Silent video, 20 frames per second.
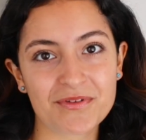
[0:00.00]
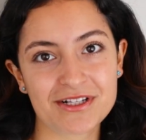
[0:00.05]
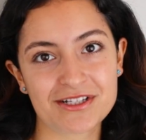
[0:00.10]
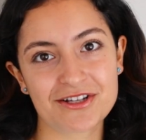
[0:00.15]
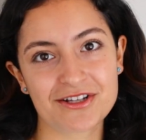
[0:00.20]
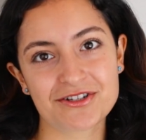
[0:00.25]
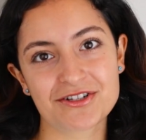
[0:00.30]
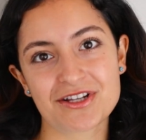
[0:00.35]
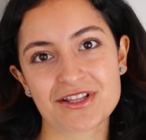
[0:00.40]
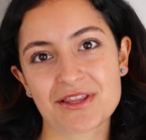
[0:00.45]

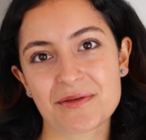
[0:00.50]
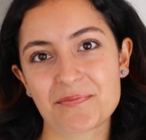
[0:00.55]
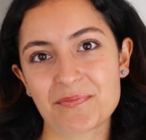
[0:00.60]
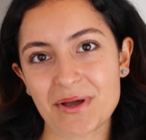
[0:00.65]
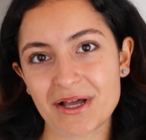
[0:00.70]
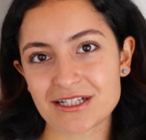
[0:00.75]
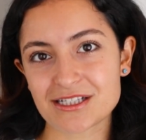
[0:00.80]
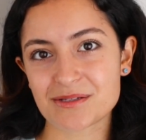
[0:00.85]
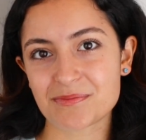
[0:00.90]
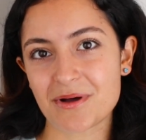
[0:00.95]
researching the
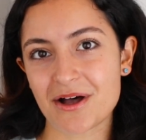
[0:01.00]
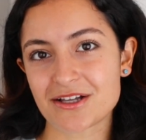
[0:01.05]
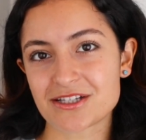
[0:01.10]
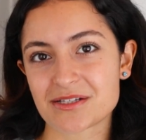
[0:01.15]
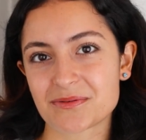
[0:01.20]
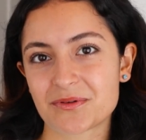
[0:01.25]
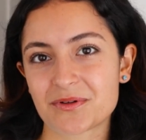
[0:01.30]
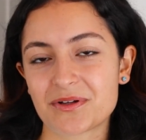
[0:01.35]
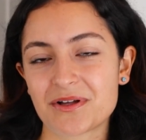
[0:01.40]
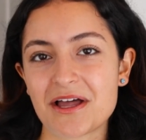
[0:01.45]
best
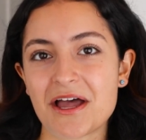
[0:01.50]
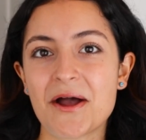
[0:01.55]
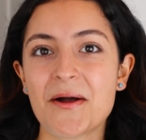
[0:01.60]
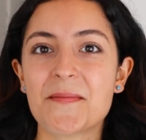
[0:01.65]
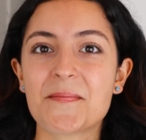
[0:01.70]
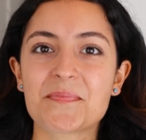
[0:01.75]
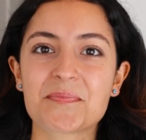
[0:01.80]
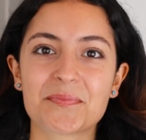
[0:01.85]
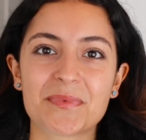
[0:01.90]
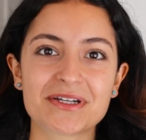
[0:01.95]
possible
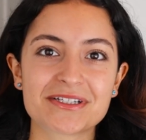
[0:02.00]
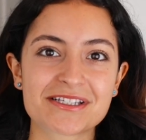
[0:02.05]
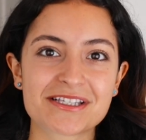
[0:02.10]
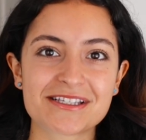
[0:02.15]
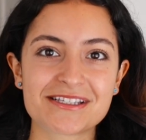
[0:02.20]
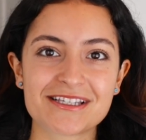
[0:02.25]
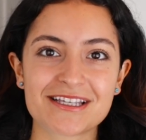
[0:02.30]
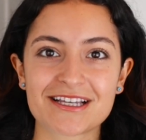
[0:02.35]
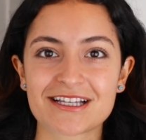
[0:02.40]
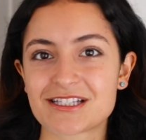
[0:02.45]

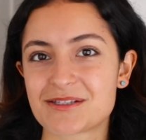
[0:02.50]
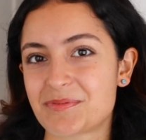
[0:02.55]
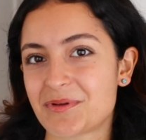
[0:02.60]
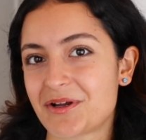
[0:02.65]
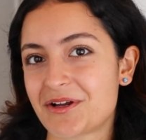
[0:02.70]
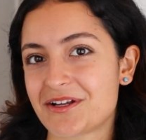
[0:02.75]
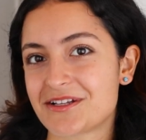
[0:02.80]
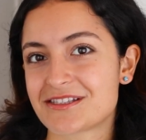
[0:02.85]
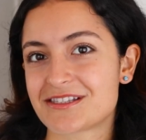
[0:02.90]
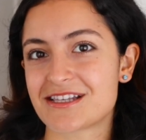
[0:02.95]
must-see
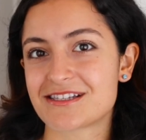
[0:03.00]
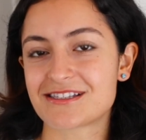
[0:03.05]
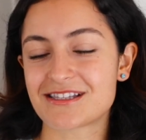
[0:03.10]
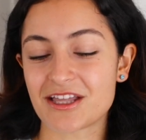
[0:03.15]
experiences